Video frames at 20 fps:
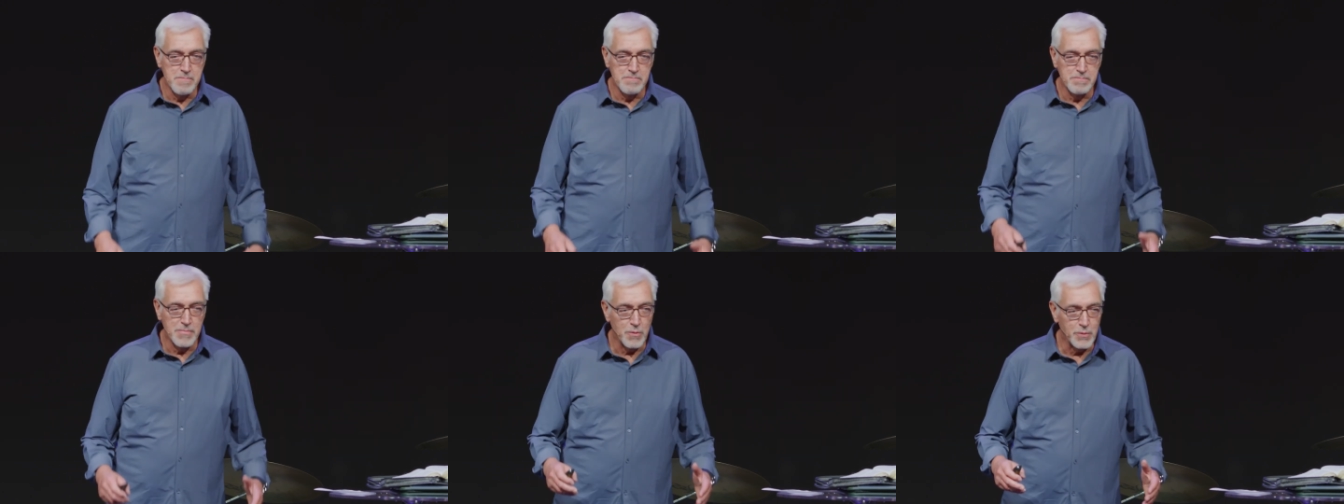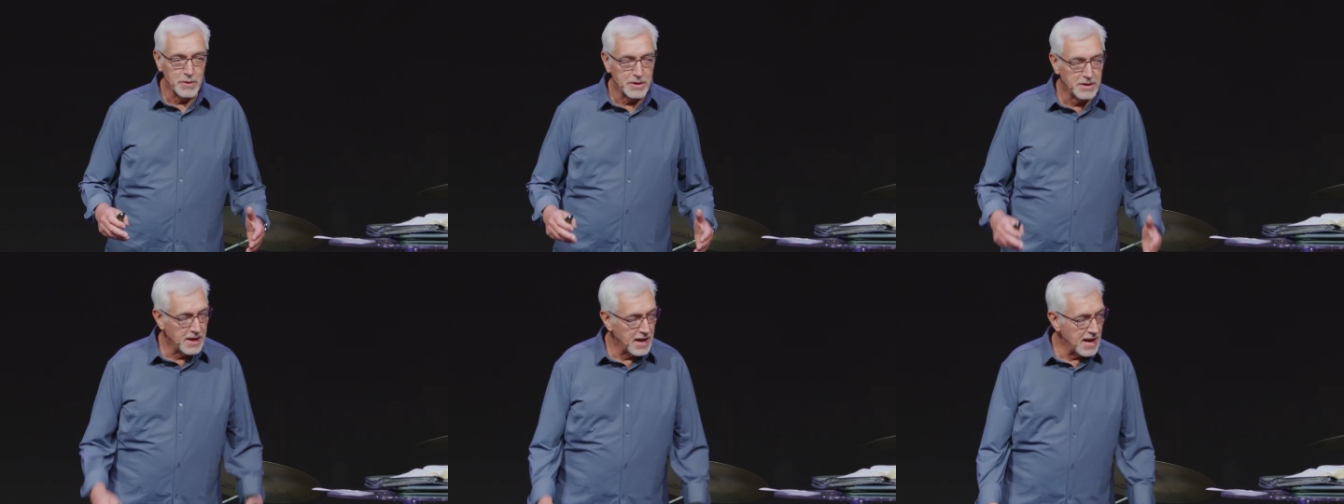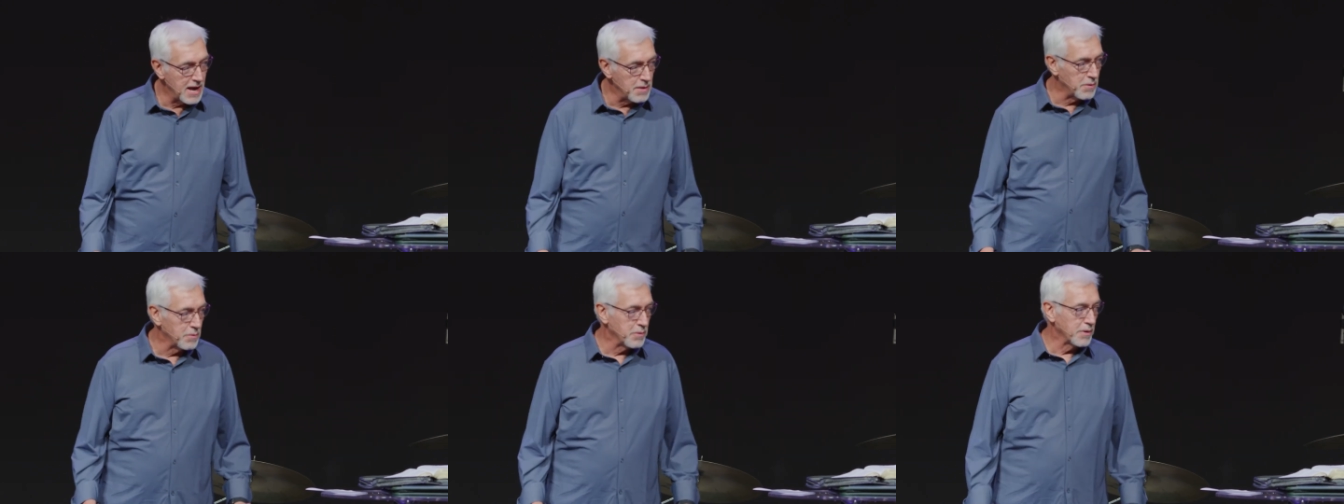But we
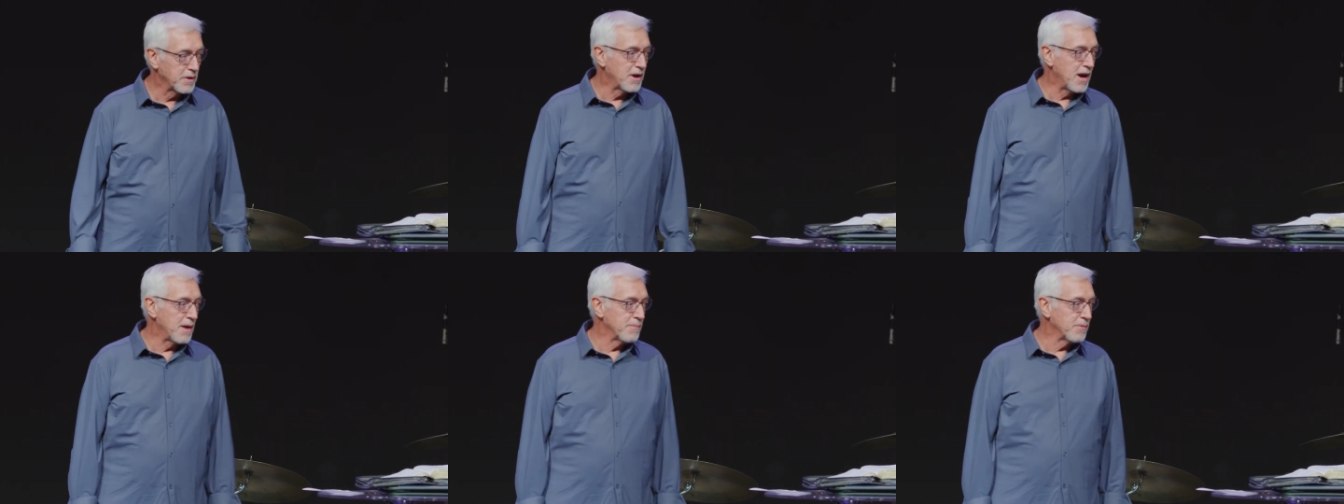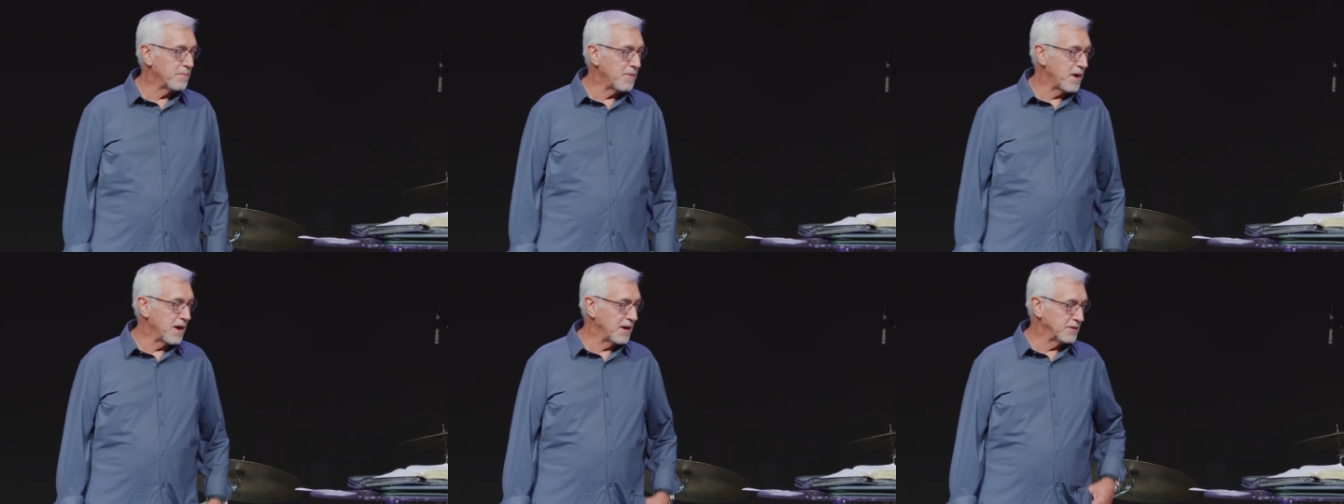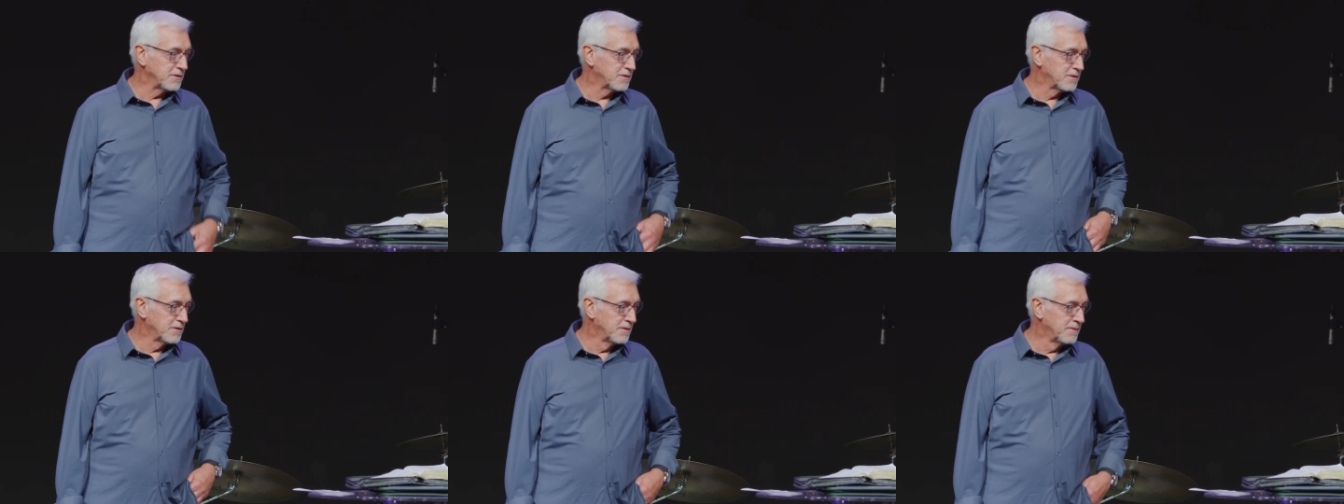can't when we're
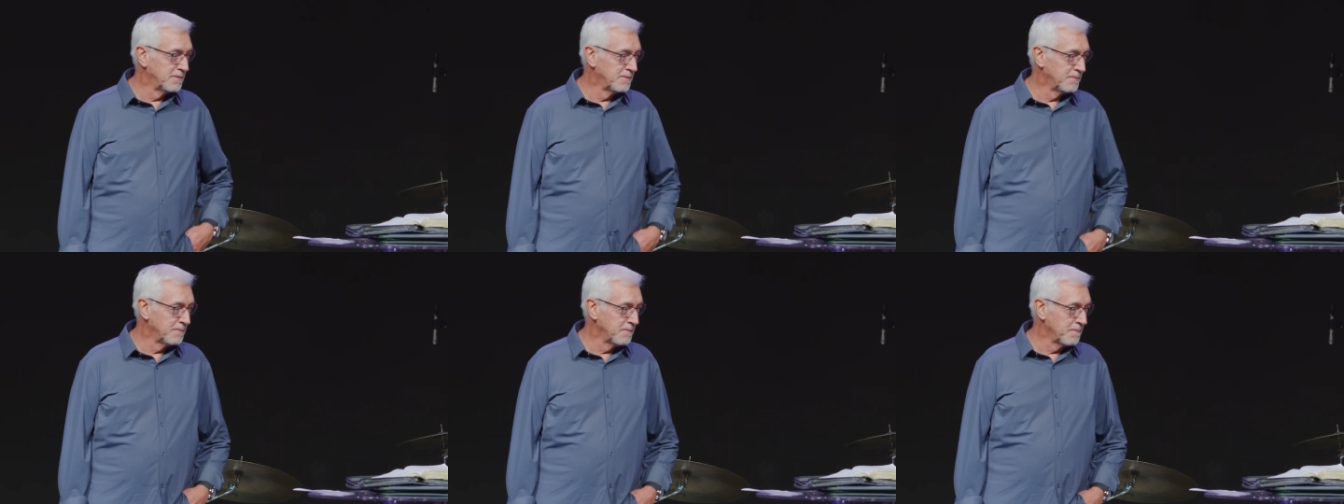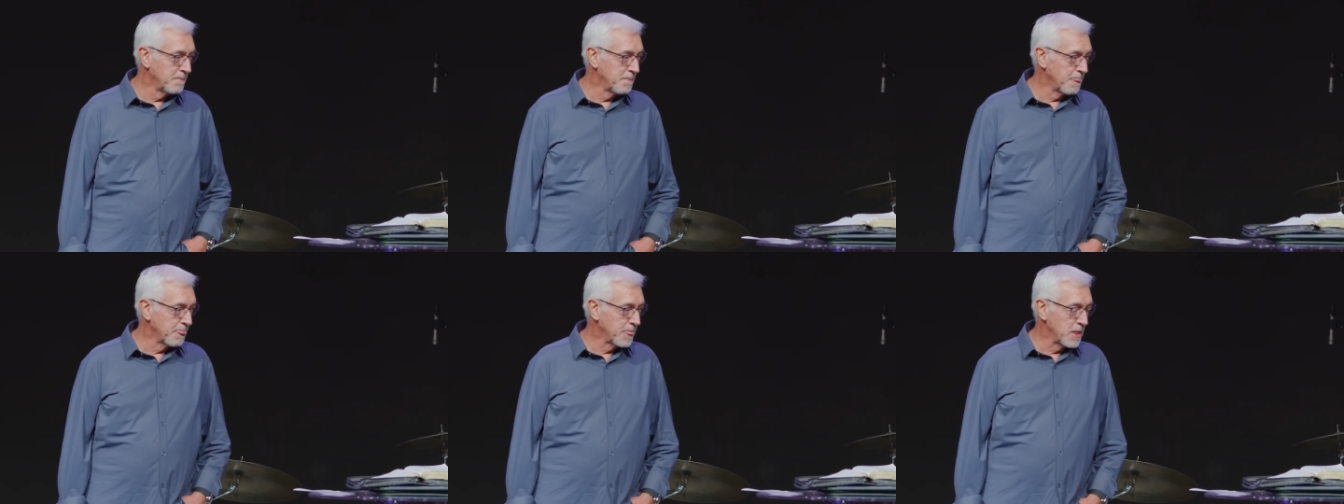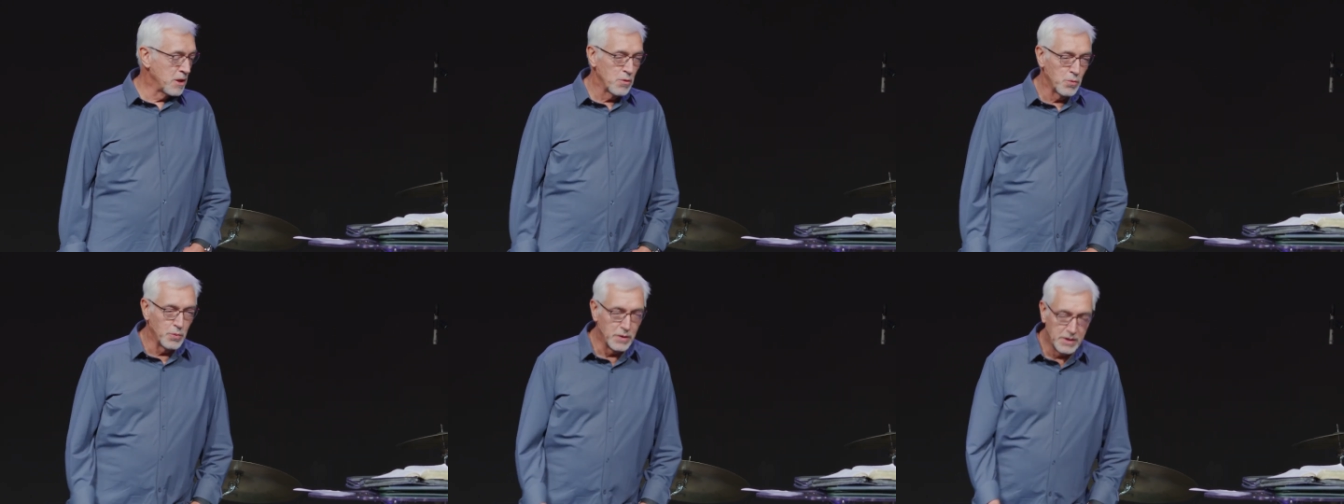compromised.
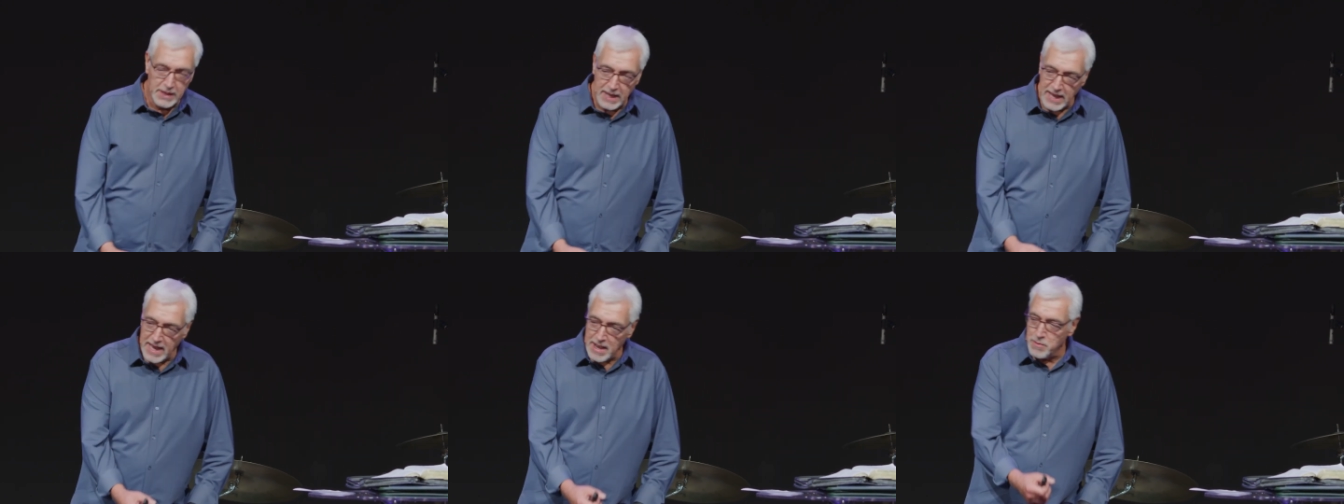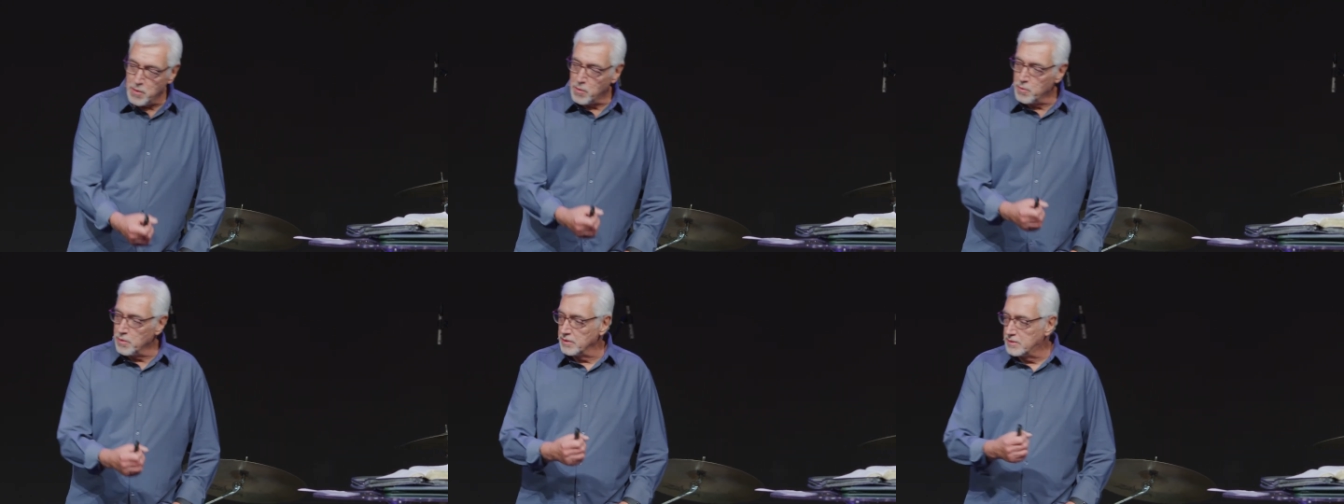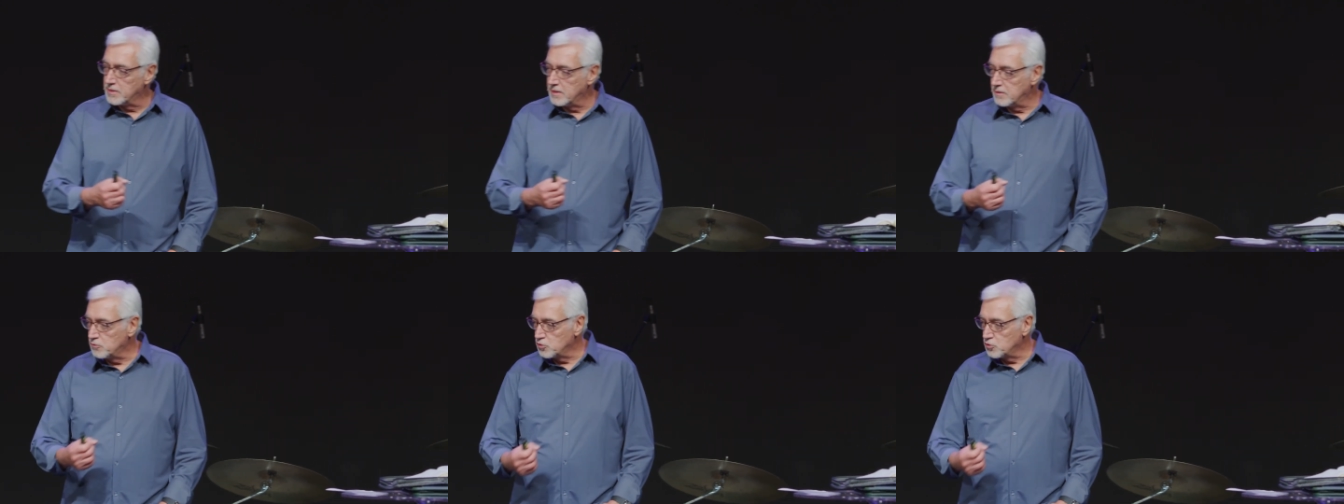We can't when we're